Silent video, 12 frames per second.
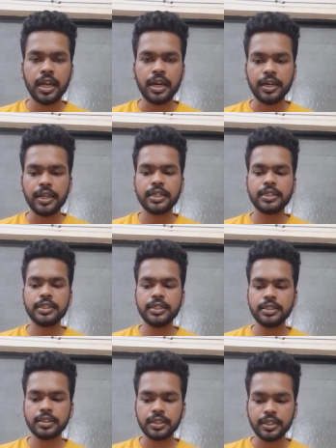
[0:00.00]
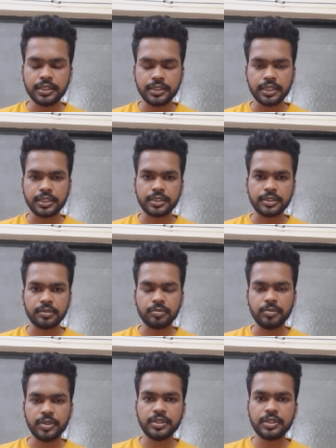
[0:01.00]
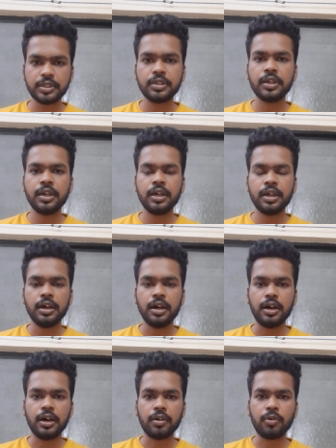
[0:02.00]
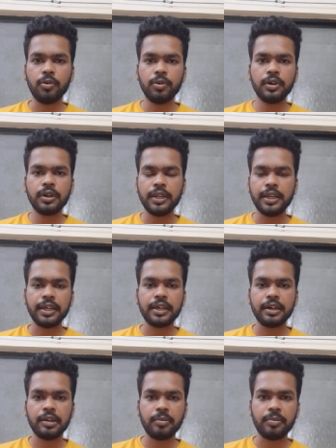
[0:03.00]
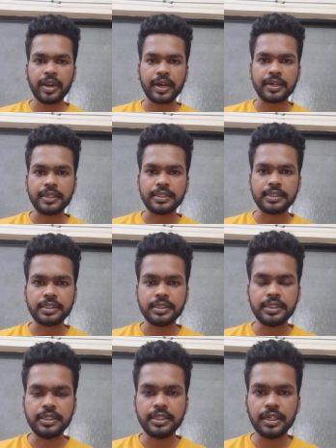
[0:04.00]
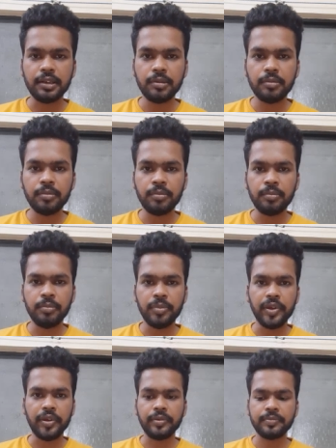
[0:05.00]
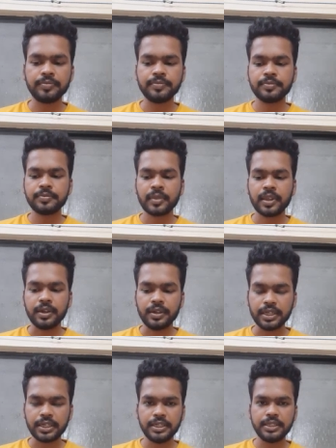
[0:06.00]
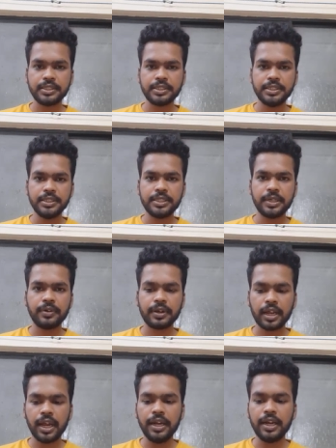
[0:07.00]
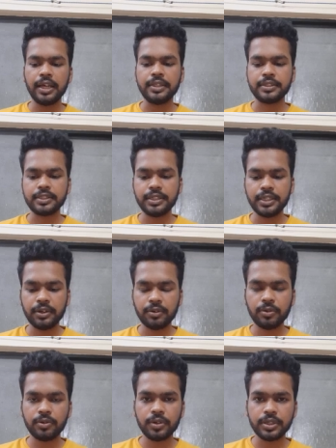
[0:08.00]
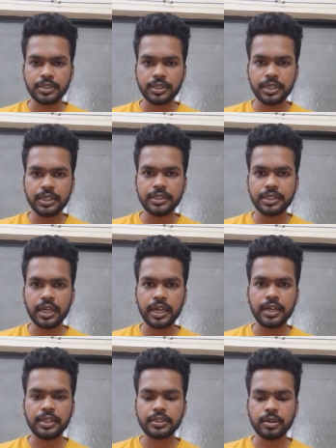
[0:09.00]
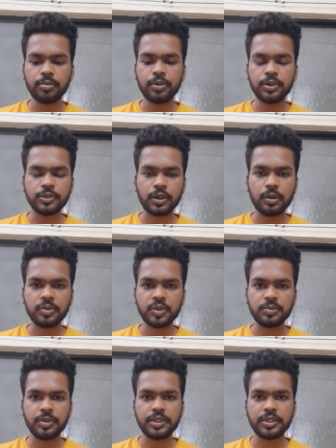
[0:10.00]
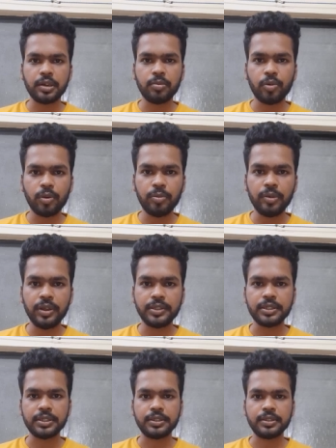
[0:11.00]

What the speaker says: Next is E6, means good clinical practice, GLP. Next is E7 guidelines. It includes studies and supports of special populations.